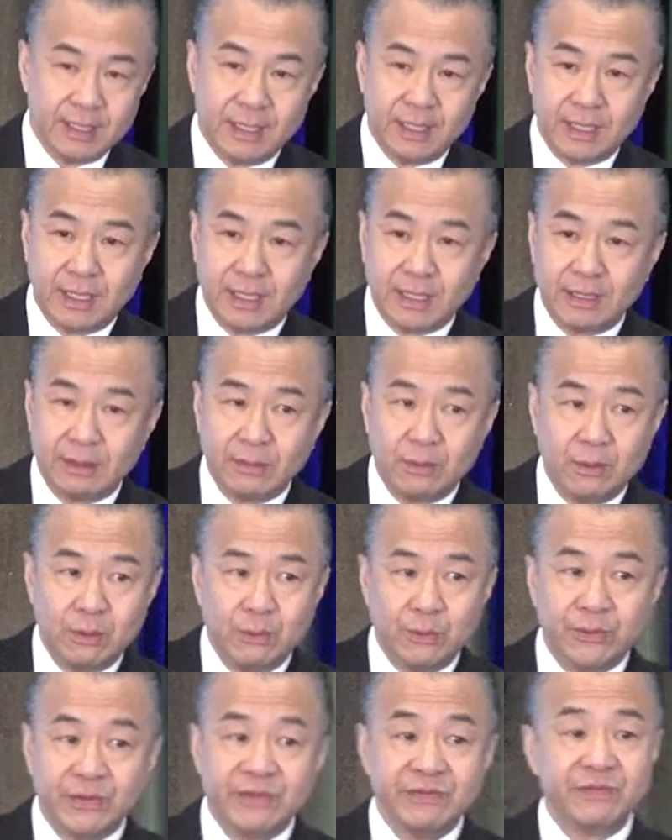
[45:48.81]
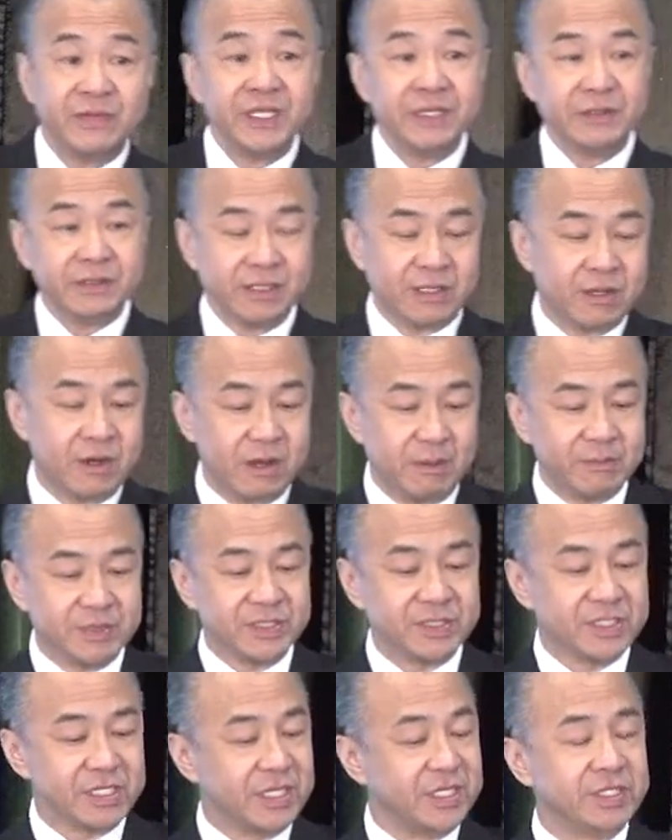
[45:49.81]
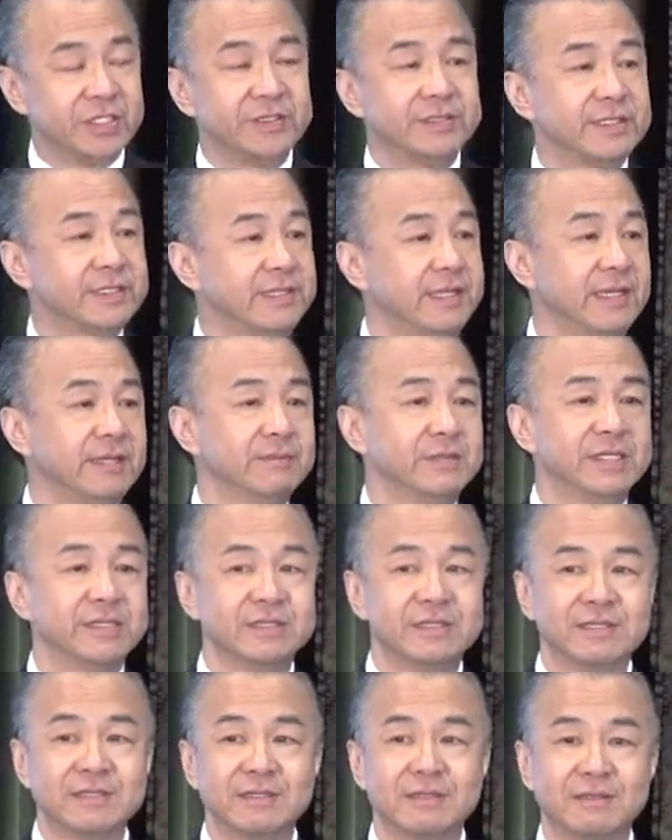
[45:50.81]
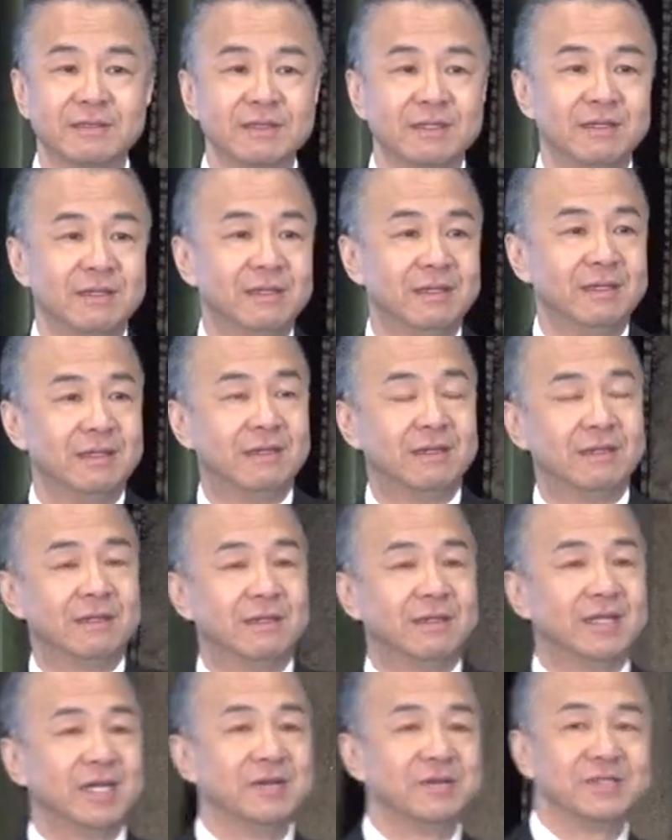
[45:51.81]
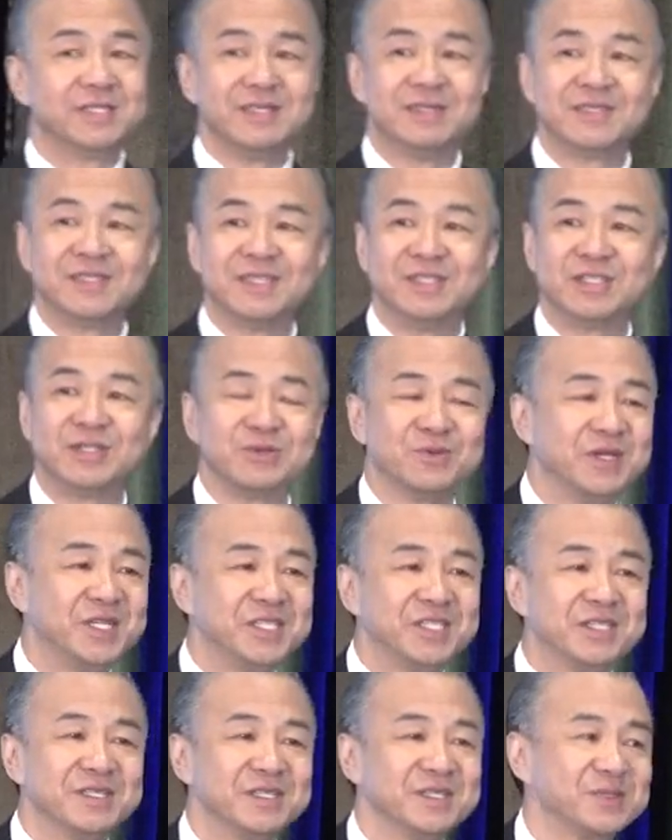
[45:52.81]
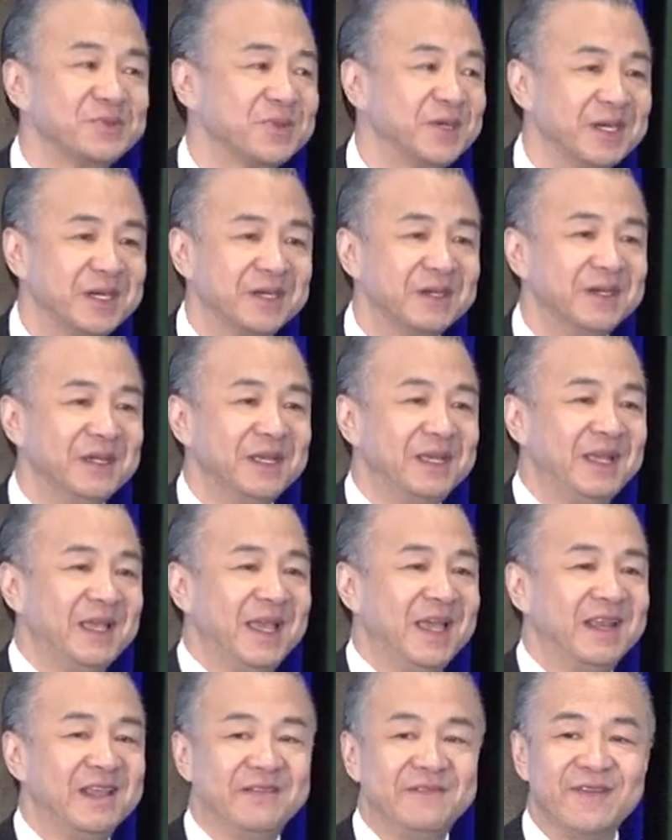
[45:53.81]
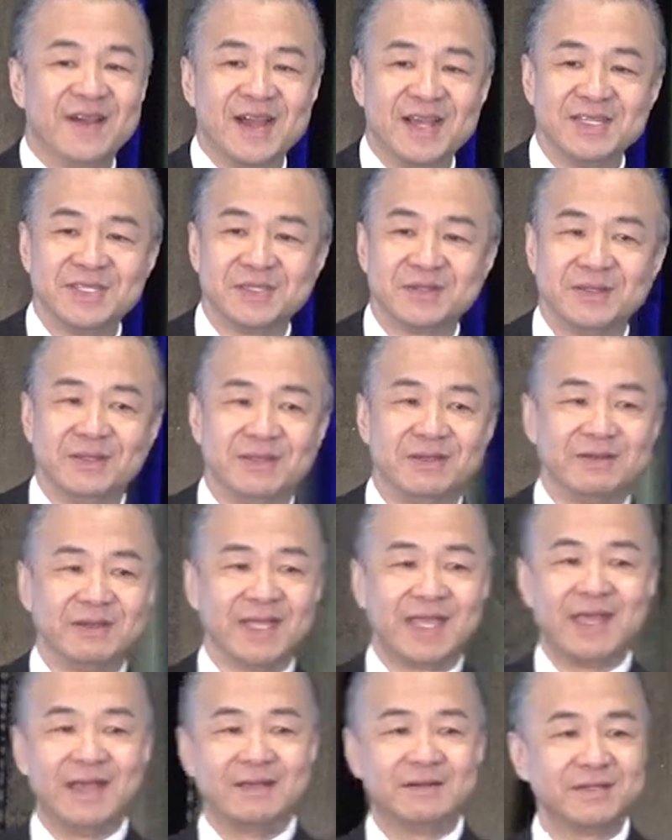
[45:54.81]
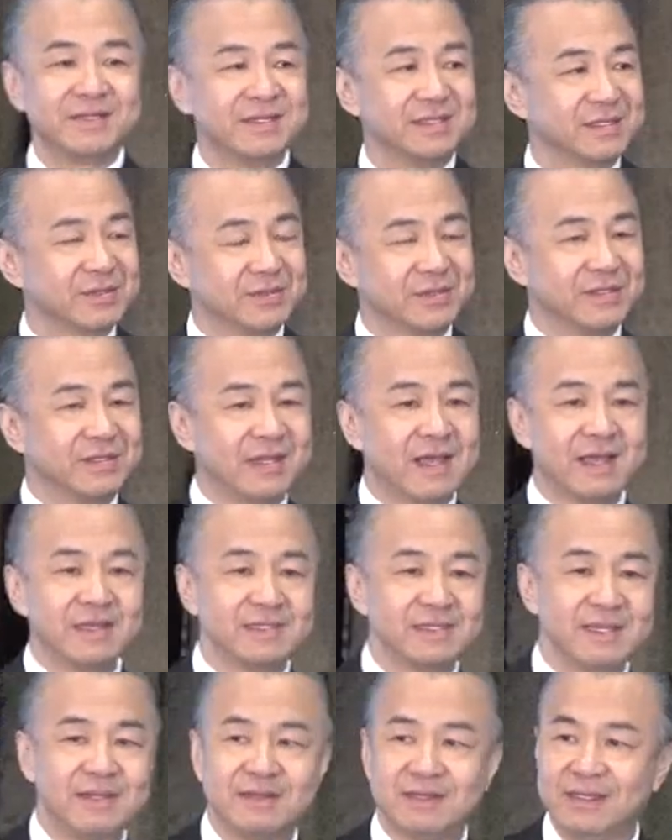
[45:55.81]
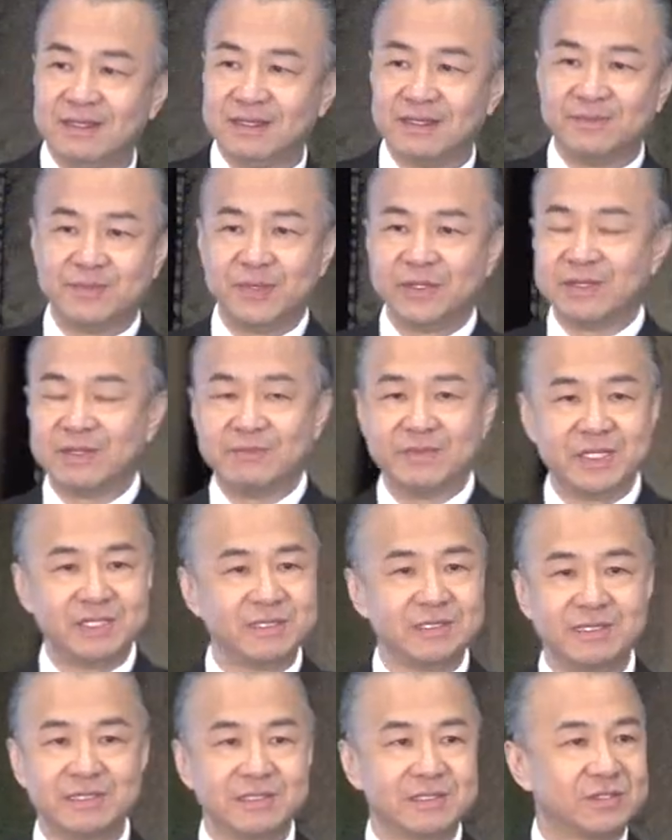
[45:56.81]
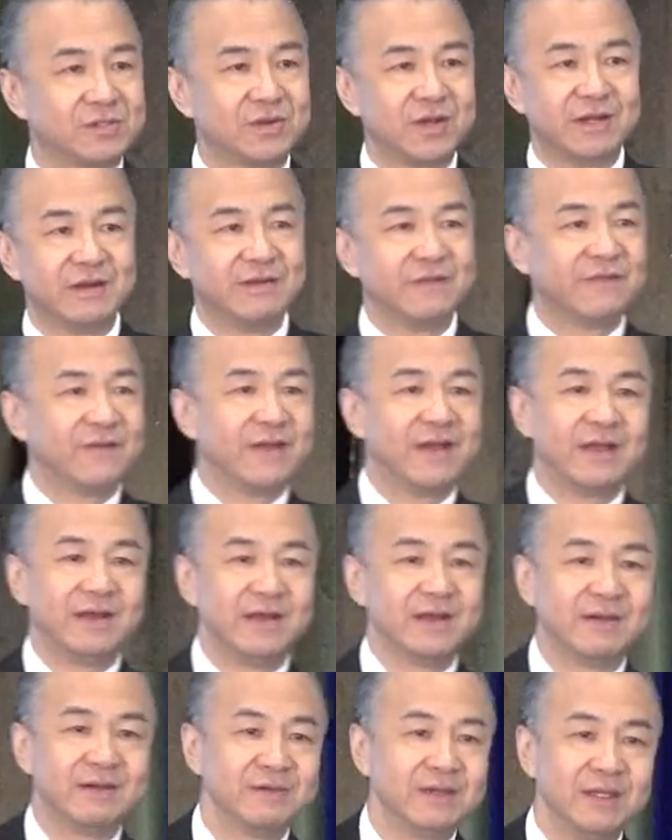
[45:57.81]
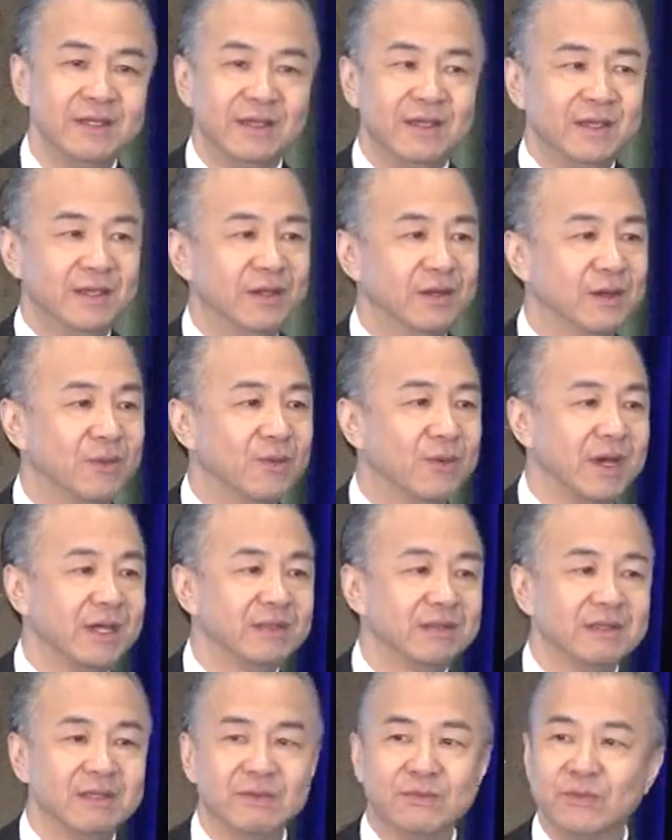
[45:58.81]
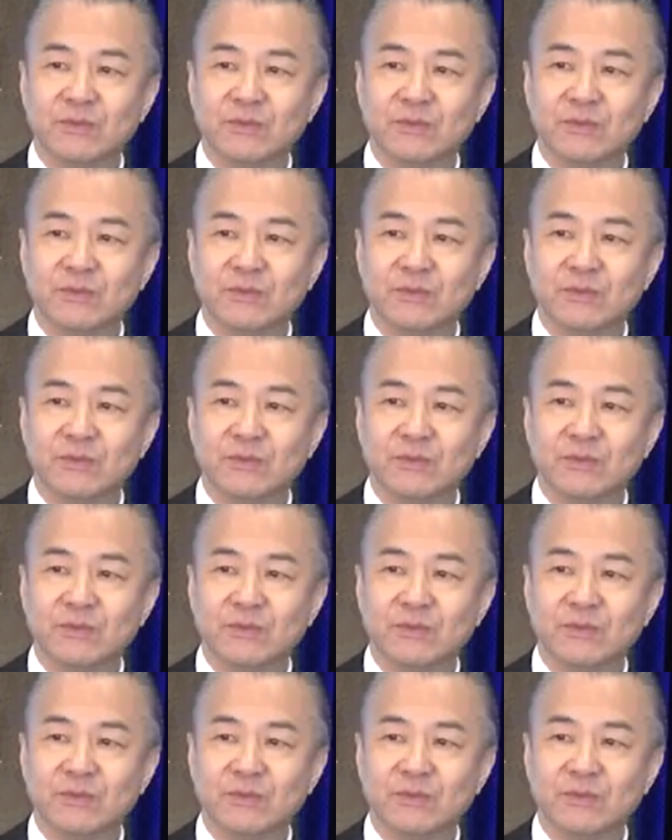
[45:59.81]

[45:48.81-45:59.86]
Uh, review the compensation statements you know, I was in situations where an advisor and their accountants were dissecting a book of business, trying to find out, you know, what the